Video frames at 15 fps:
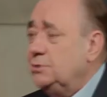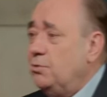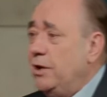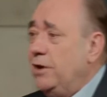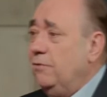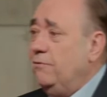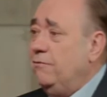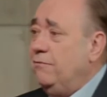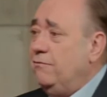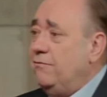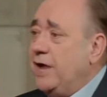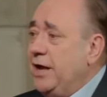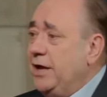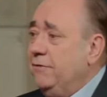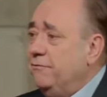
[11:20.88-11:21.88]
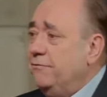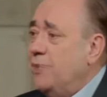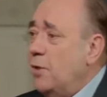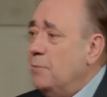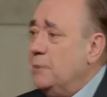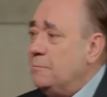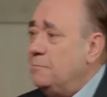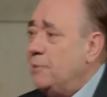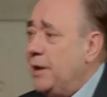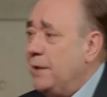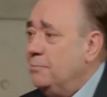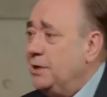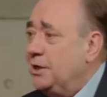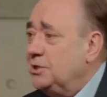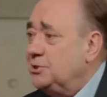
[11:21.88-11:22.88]
while 5 former Prime
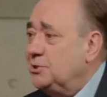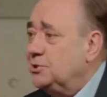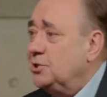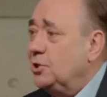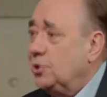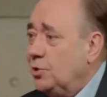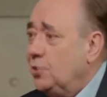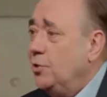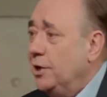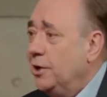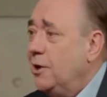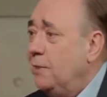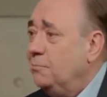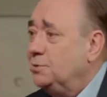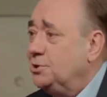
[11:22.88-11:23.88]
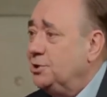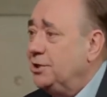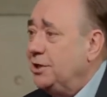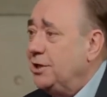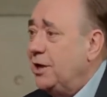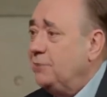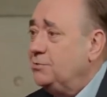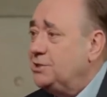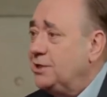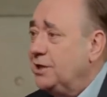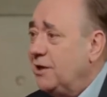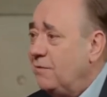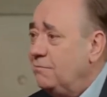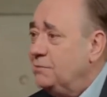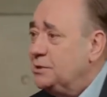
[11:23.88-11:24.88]
Ministers are queuing up to denounce the
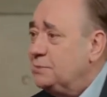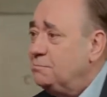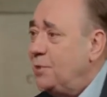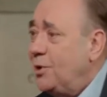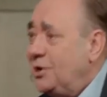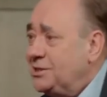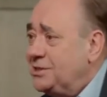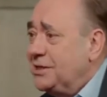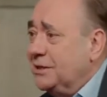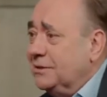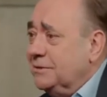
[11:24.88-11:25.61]
government's policy.